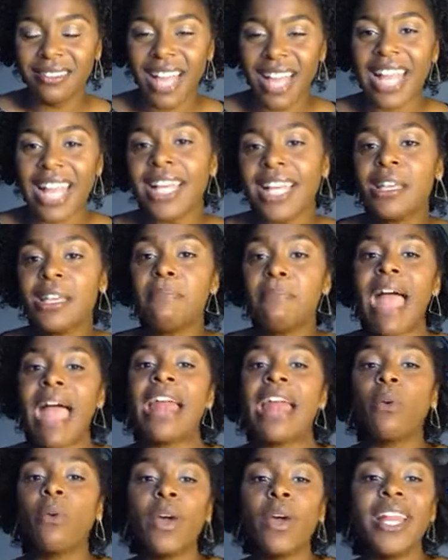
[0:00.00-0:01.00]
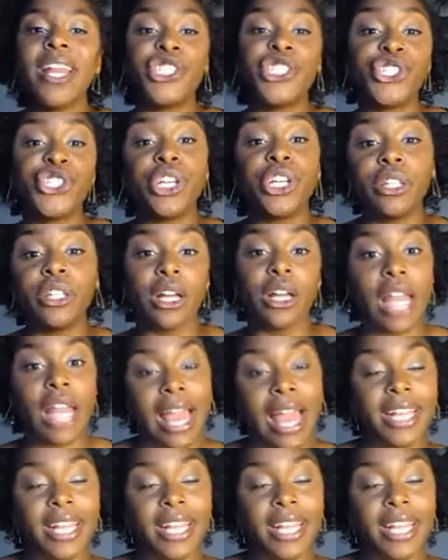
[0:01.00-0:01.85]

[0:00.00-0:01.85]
It doesn't matter what it should look like.